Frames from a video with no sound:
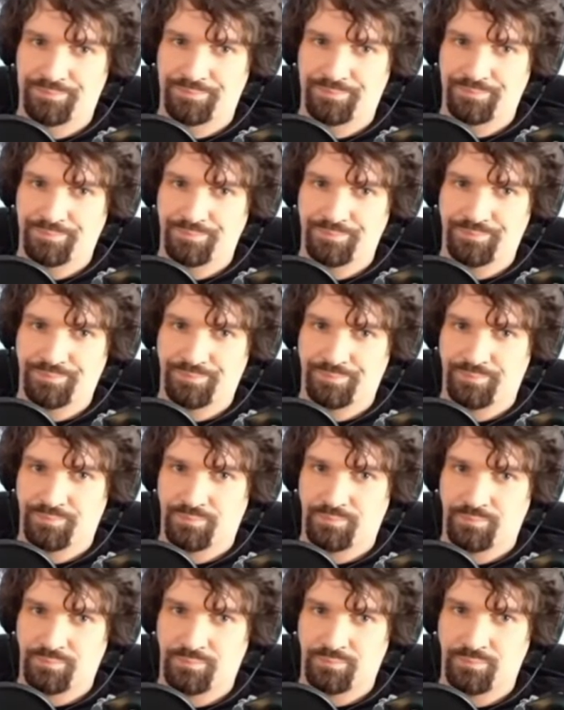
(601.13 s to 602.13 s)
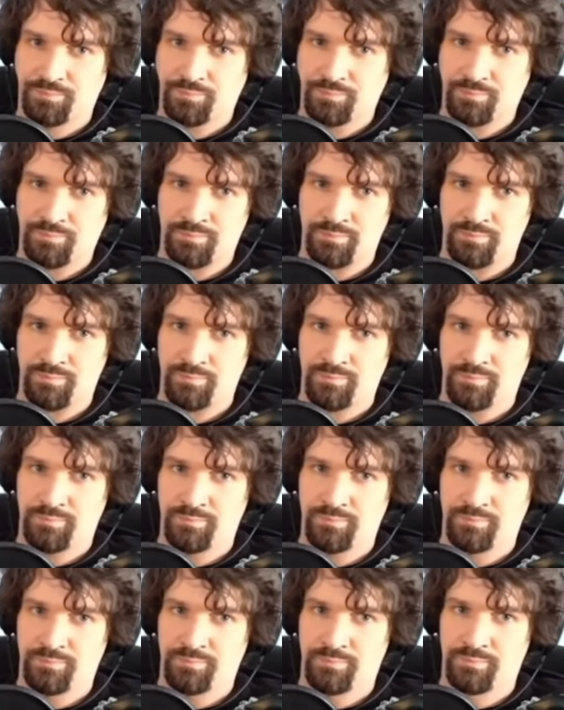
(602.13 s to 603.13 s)

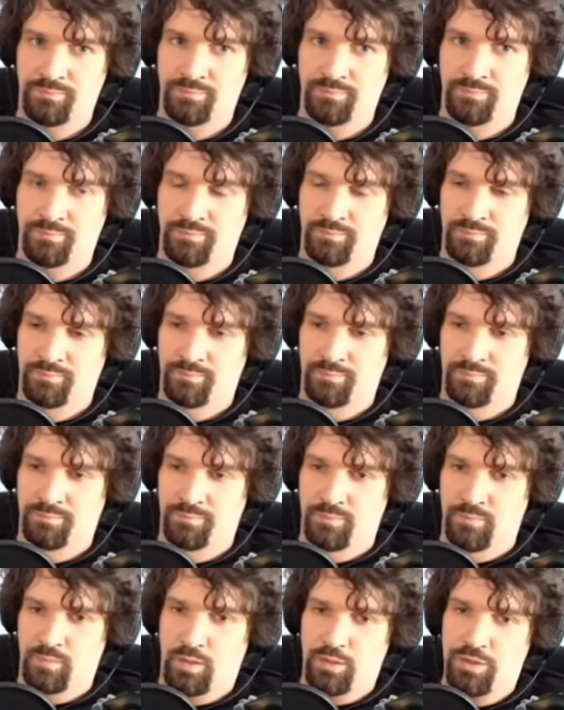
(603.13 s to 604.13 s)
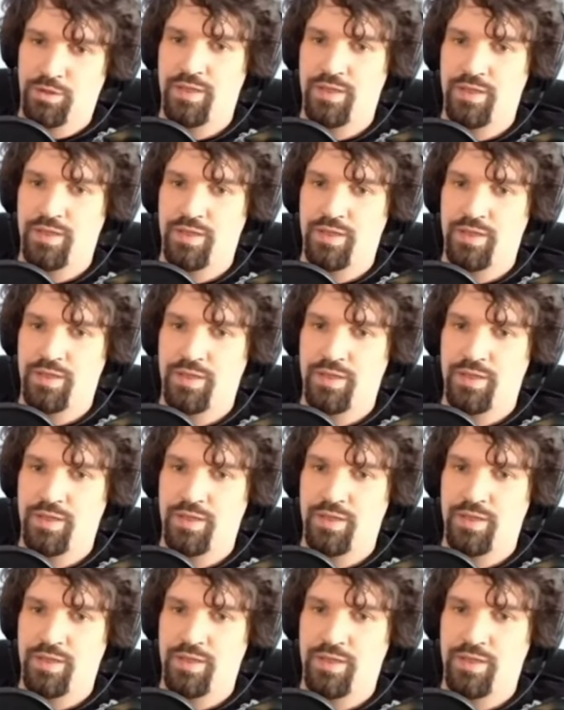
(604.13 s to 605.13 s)

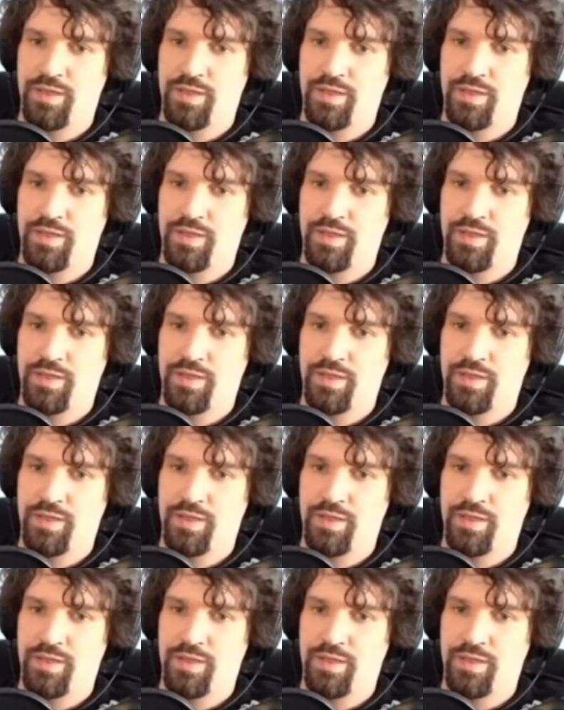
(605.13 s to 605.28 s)
No words are spoken by the person on screen.